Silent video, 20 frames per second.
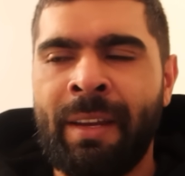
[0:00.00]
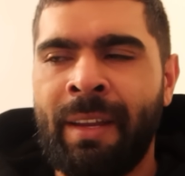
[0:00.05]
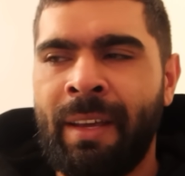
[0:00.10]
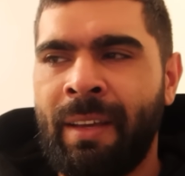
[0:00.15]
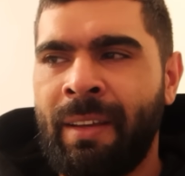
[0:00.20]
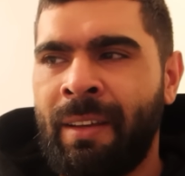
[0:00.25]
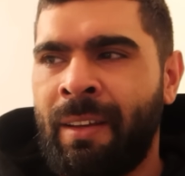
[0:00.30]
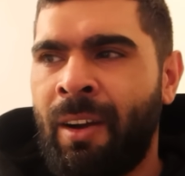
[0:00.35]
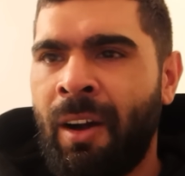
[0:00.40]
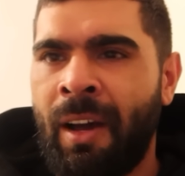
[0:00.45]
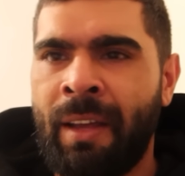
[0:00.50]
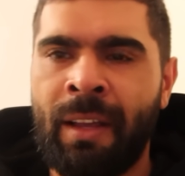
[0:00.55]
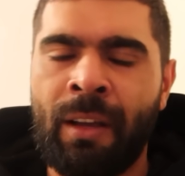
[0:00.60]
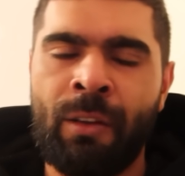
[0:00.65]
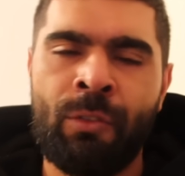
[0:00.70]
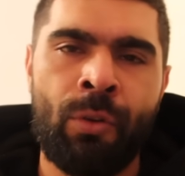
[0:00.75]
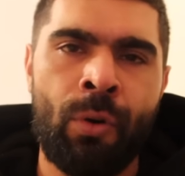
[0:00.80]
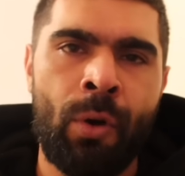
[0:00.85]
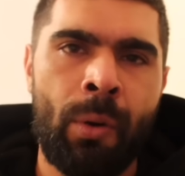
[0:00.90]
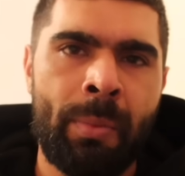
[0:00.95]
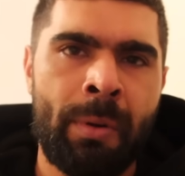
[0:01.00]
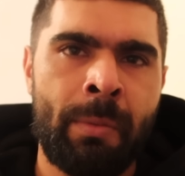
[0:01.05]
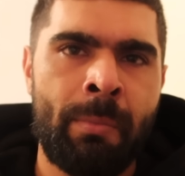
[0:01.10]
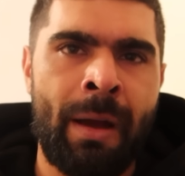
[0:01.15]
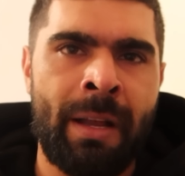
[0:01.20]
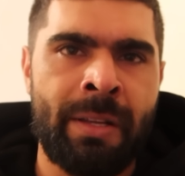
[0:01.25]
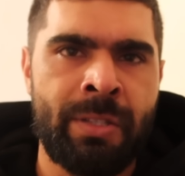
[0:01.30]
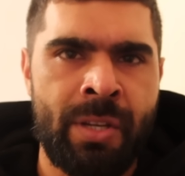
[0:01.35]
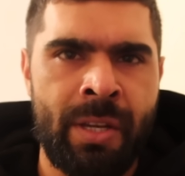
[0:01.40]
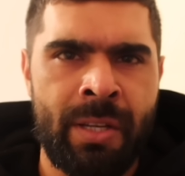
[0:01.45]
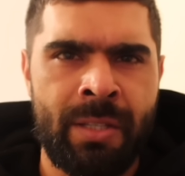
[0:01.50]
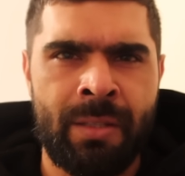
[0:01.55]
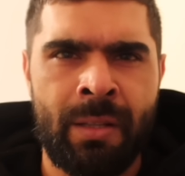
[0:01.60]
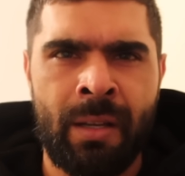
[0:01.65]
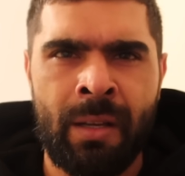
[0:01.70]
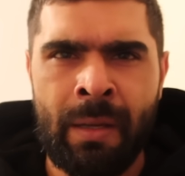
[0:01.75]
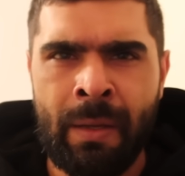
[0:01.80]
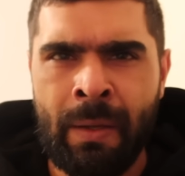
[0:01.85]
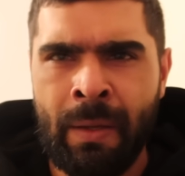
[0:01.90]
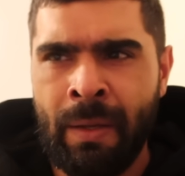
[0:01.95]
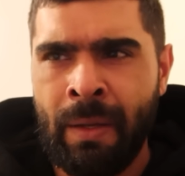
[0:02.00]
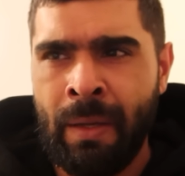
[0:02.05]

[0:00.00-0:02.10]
And a guy that grew up in Manchester,